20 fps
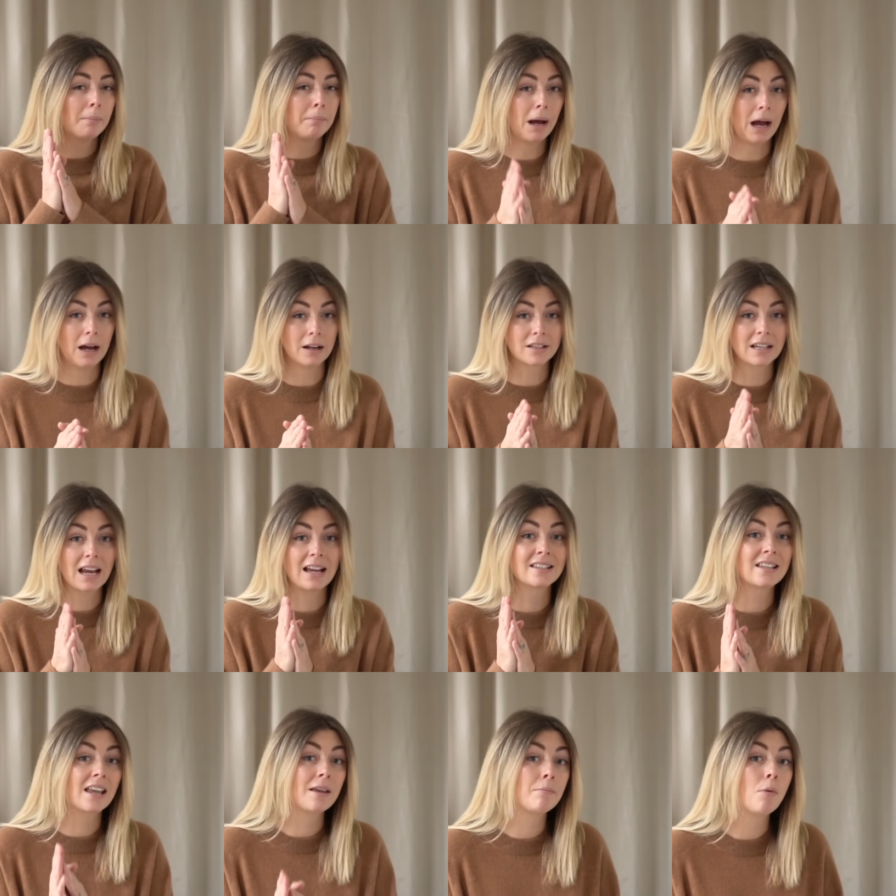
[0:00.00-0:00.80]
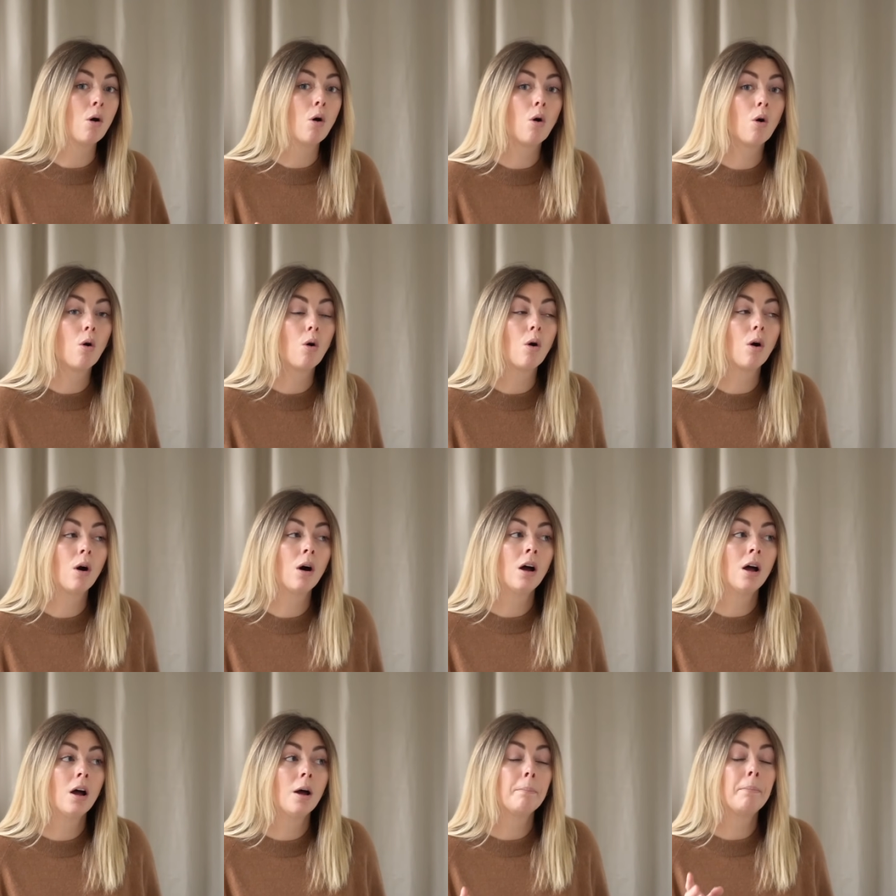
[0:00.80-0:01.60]
But as a
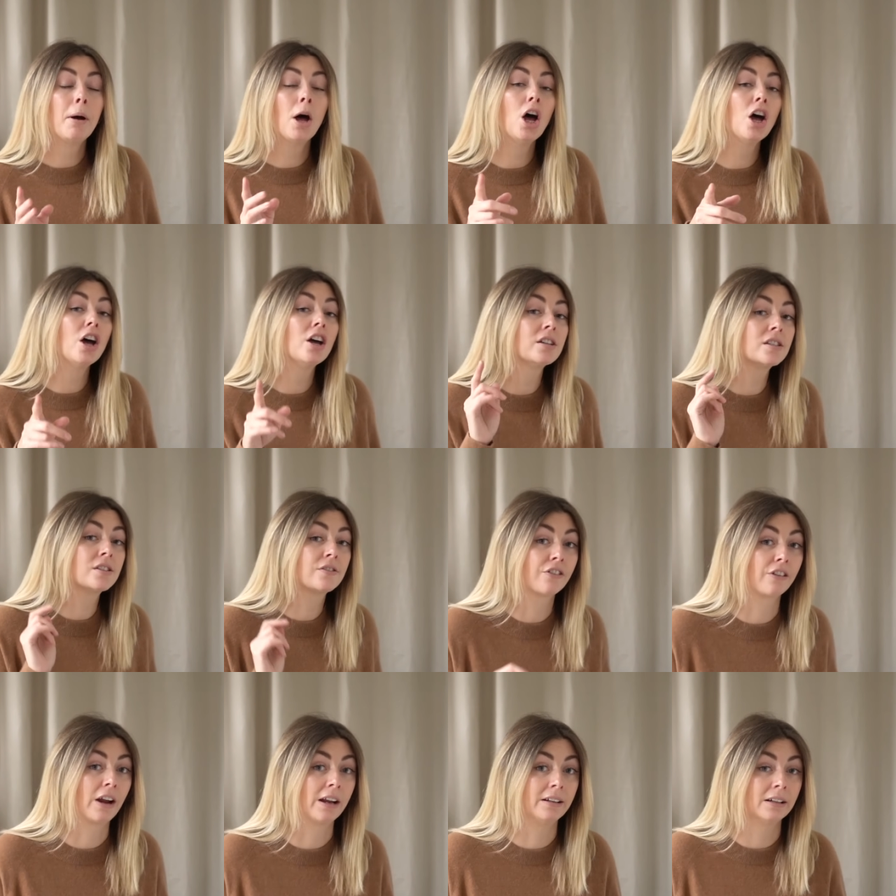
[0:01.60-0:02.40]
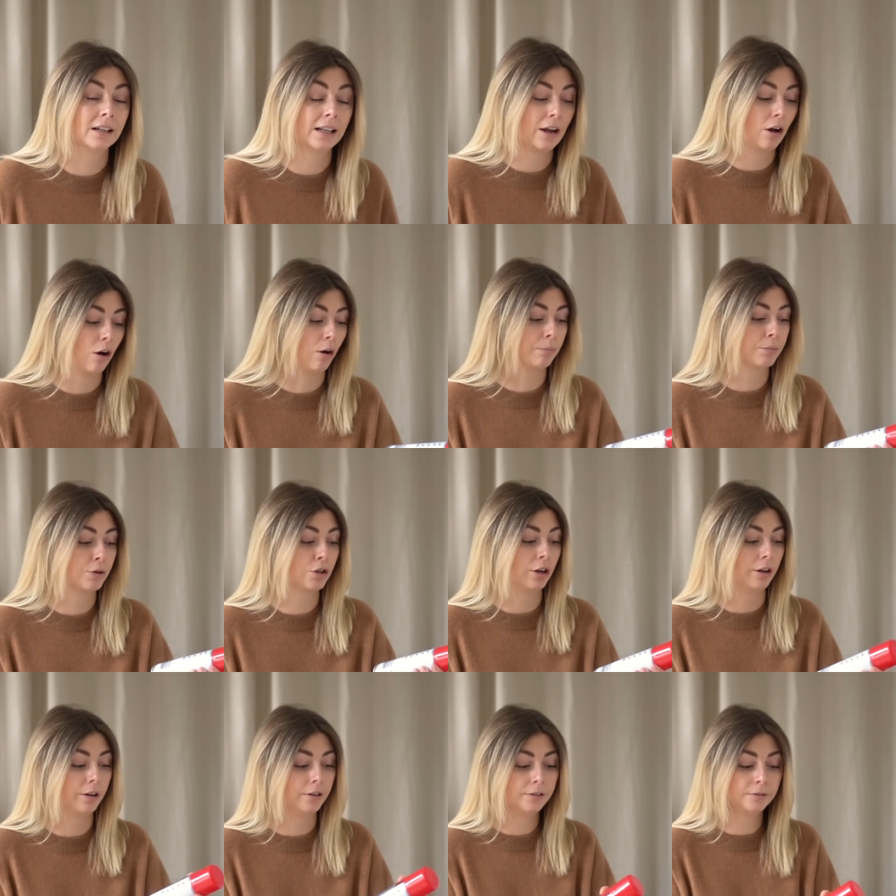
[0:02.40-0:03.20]
more purse-friendly
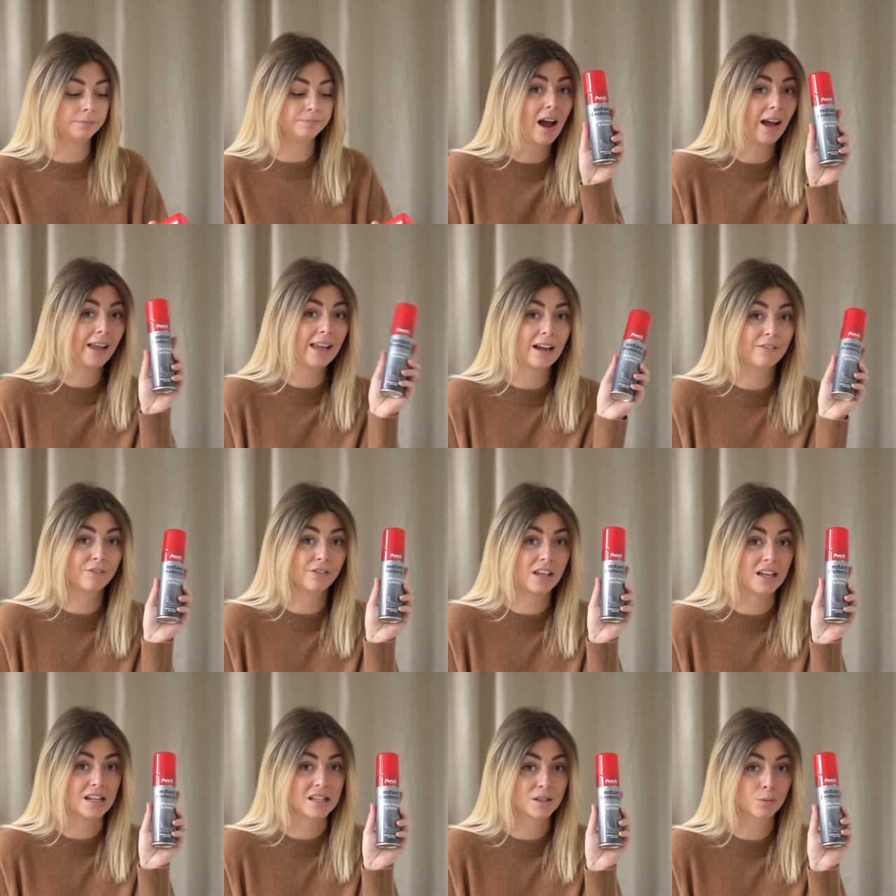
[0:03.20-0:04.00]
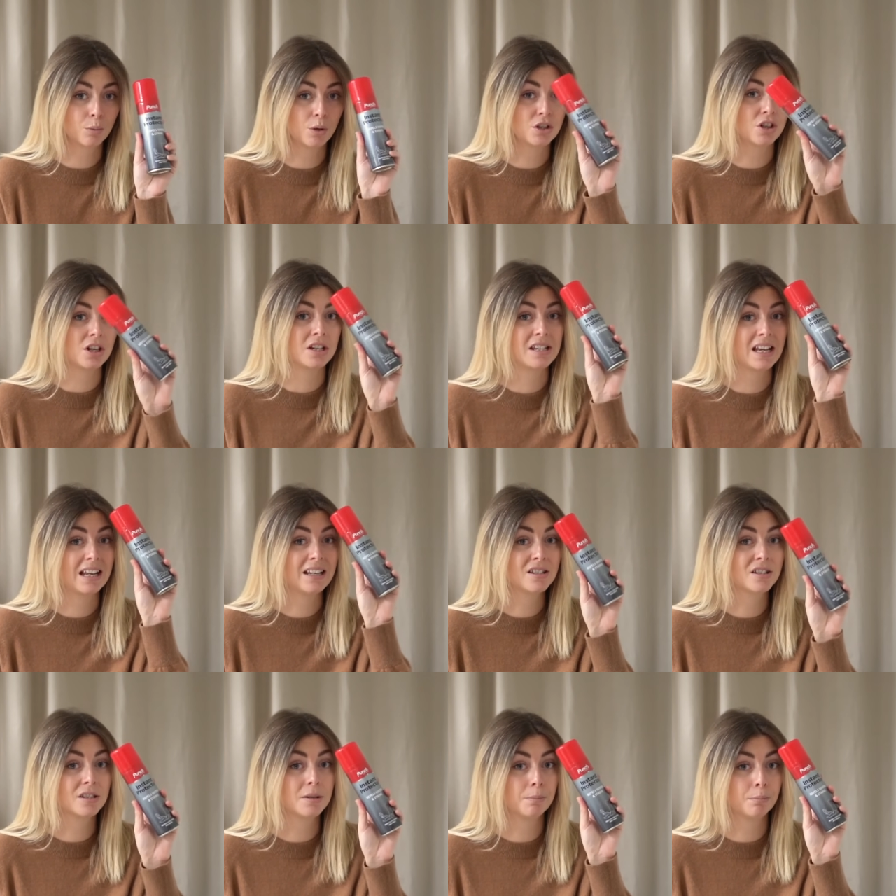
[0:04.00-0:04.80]
option, I have this, which is
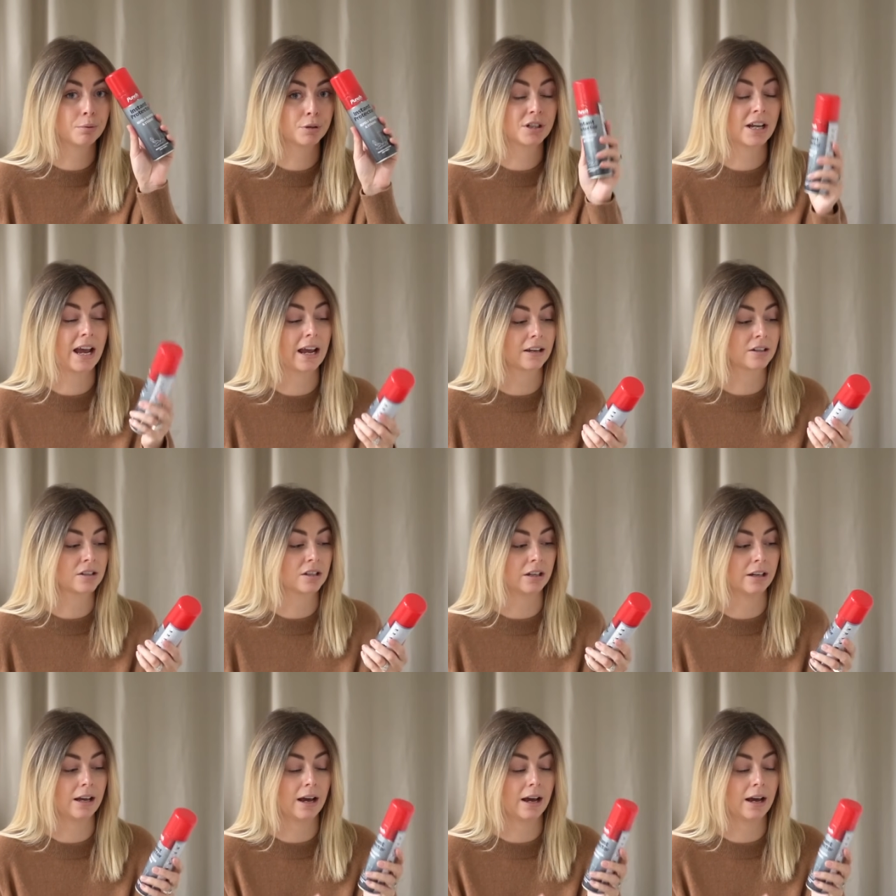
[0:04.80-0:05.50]
Instant Protector.